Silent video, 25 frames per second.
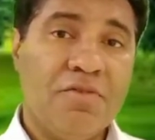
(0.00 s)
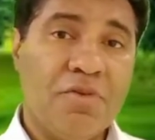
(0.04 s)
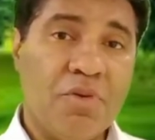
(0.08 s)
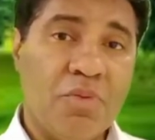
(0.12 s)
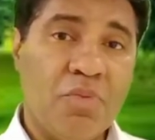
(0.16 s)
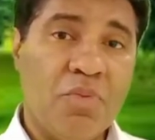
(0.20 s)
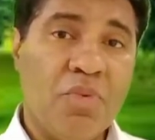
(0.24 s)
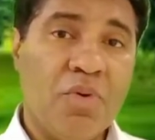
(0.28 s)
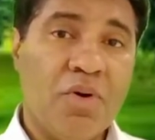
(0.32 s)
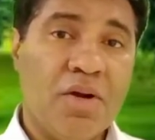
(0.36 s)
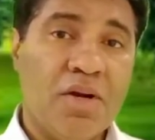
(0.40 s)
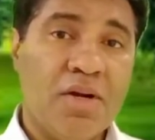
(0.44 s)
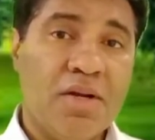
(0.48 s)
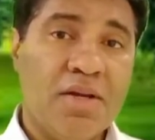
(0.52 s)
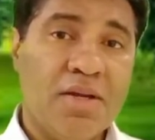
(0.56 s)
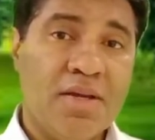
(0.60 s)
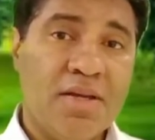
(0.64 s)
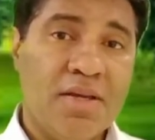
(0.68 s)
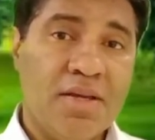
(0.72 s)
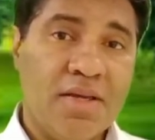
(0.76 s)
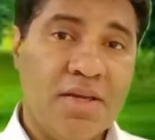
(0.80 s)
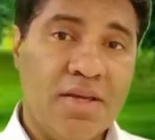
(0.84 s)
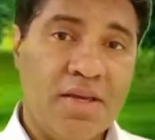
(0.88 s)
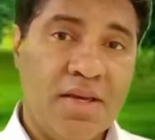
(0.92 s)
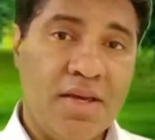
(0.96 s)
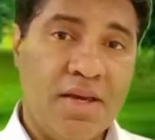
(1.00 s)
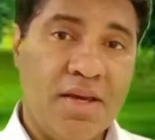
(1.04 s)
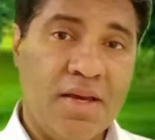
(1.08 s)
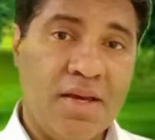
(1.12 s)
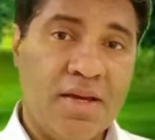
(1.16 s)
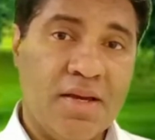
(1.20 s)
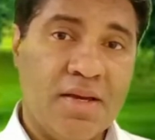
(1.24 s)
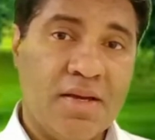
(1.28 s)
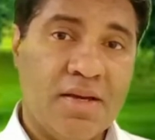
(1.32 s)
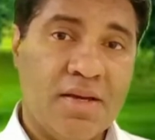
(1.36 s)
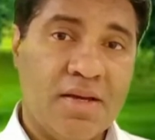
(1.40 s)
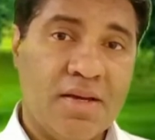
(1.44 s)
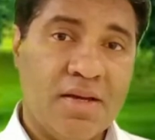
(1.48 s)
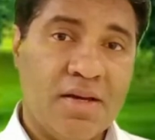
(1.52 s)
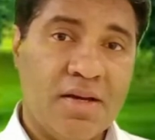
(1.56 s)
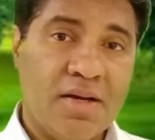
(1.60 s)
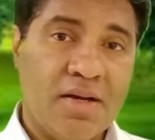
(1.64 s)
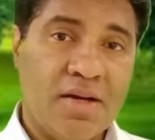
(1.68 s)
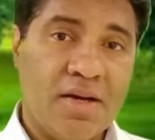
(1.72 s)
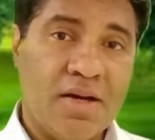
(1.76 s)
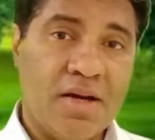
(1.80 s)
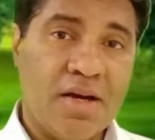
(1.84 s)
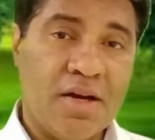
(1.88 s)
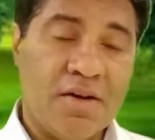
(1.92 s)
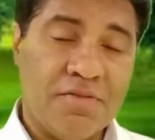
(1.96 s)
for 1 year
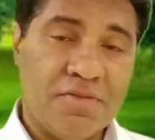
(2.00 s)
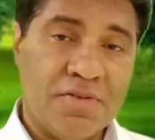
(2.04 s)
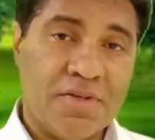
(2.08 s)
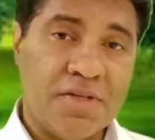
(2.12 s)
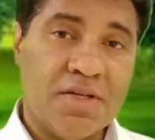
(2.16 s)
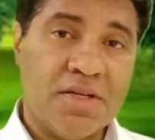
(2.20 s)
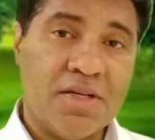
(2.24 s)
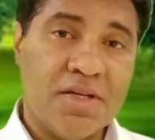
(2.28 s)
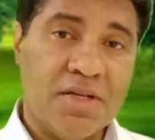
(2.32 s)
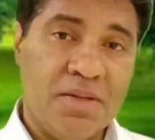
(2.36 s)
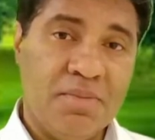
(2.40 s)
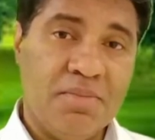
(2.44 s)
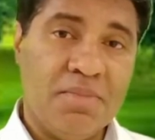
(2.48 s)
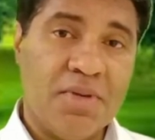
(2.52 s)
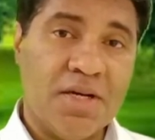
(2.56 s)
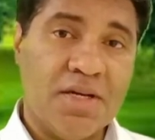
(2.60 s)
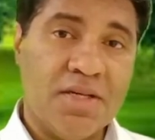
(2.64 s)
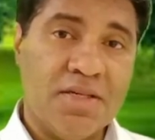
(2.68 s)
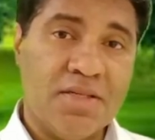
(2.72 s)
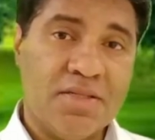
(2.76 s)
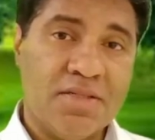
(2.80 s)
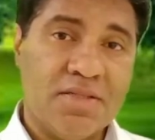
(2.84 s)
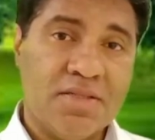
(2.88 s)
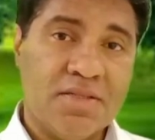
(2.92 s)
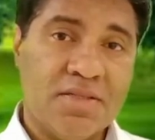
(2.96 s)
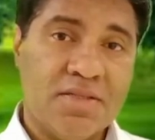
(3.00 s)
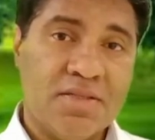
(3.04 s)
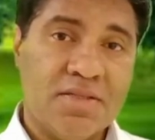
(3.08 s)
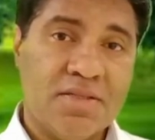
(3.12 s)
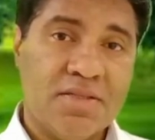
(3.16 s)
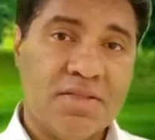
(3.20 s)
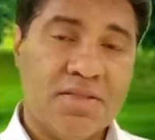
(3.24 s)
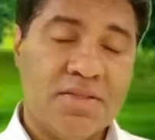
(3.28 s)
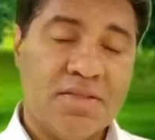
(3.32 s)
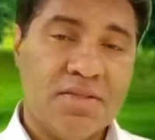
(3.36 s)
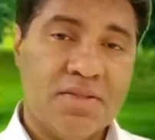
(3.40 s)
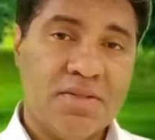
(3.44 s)
after her demise.